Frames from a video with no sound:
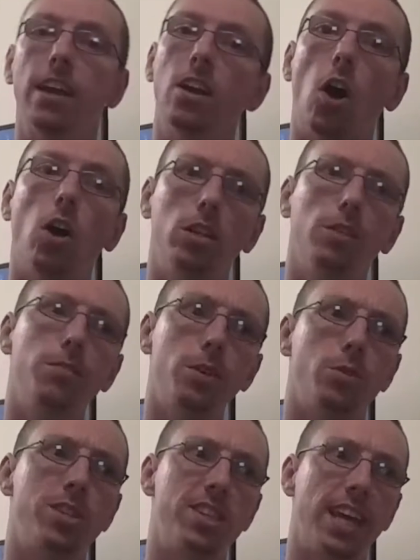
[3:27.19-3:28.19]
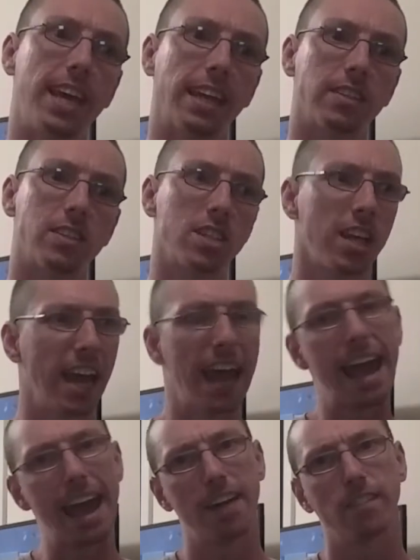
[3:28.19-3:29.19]
all of those things
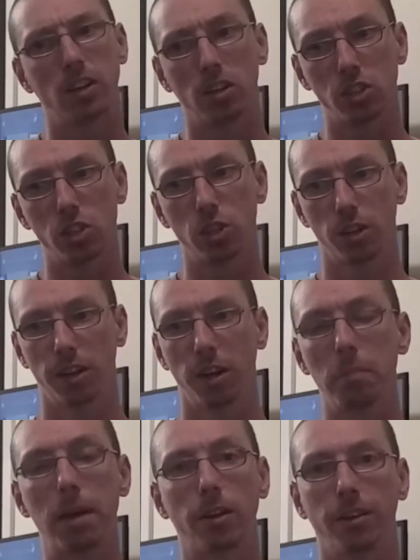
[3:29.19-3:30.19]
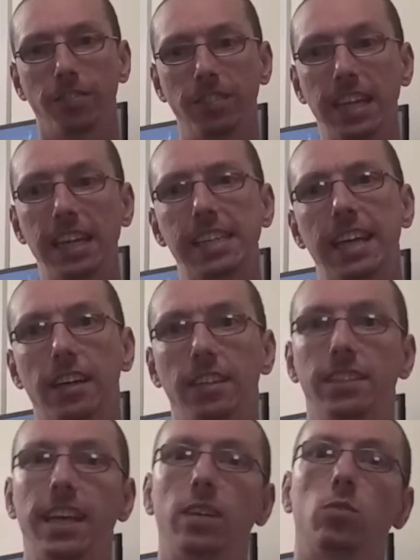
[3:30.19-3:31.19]
have a certain amount of detail
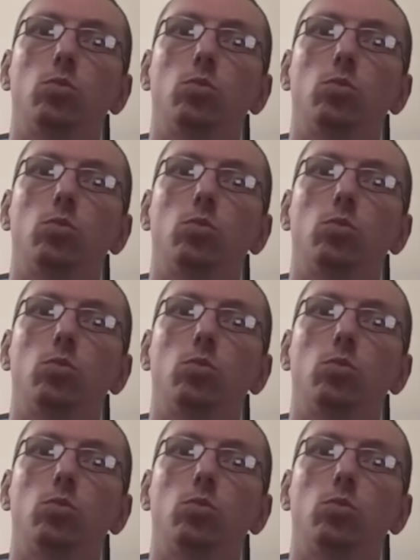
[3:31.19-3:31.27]
that